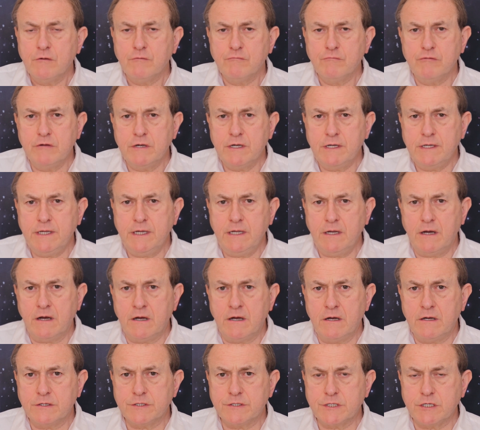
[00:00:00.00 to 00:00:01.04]
really
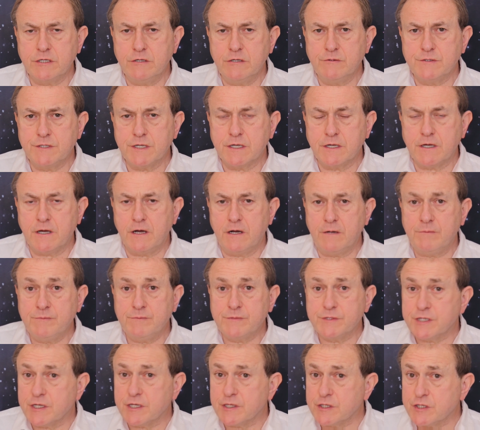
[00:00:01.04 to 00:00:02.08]
ask you to come
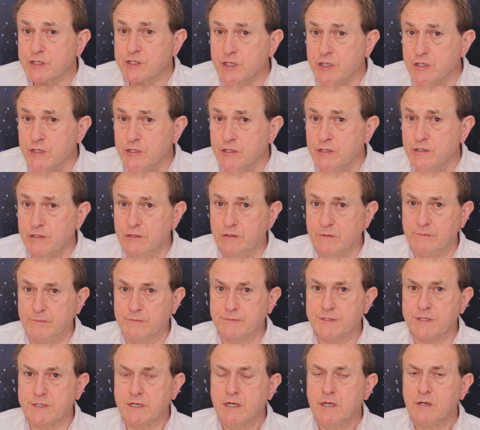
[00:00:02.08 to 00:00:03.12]
to
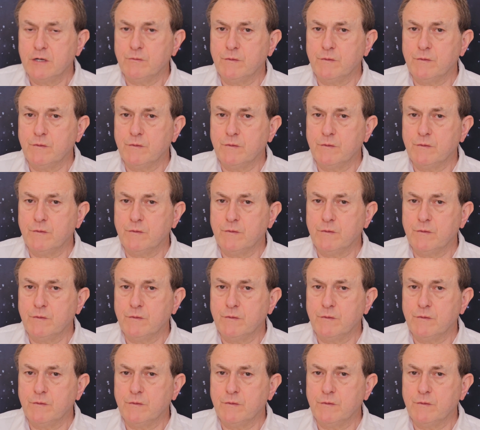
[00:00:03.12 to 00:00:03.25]
terms